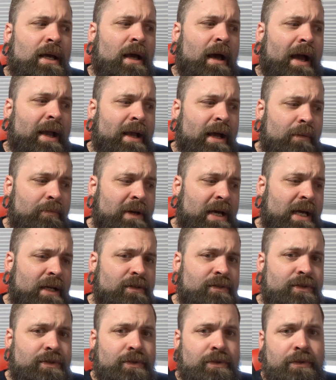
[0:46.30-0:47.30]
I got
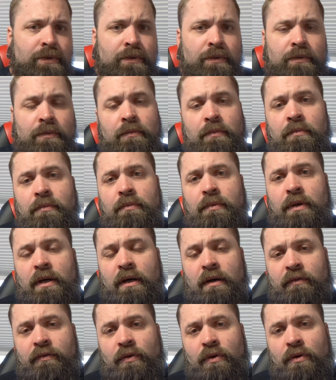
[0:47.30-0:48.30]
back to
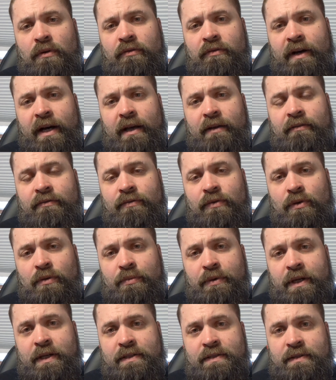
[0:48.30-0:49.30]
405 floor
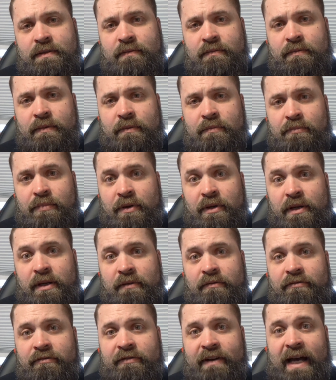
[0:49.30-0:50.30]
press pretty
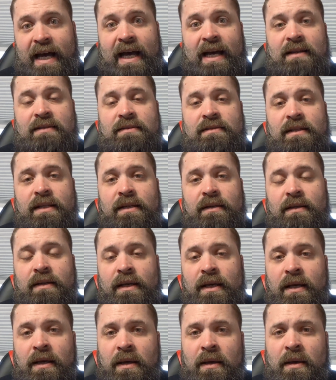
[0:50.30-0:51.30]
fast. Like
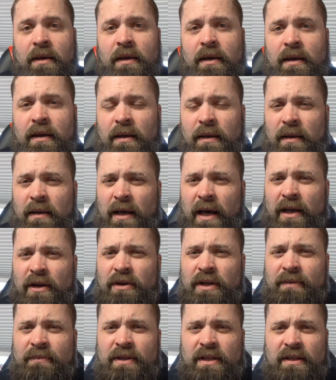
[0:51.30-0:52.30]
I
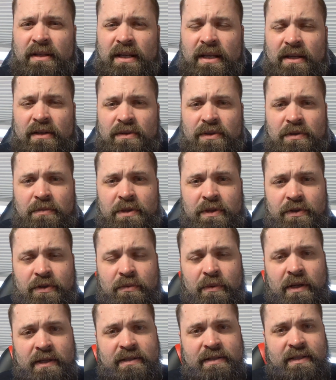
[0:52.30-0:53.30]
don't even think it took me 2
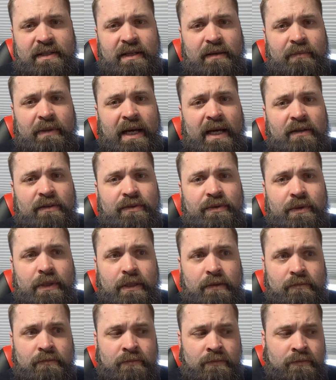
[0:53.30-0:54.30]
months to get back to
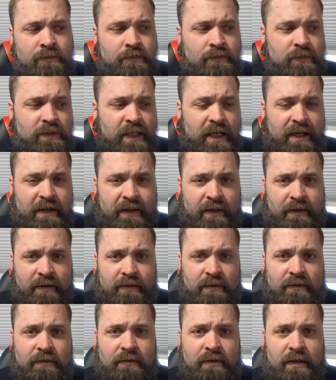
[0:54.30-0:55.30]
it,
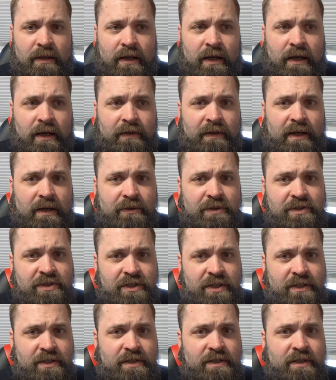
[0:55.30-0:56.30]
and that was
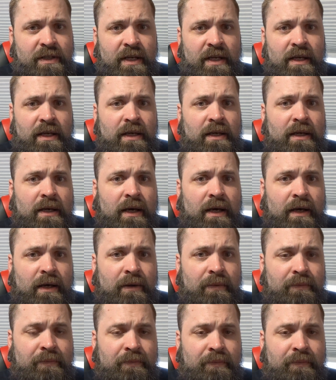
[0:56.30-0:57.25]
just um,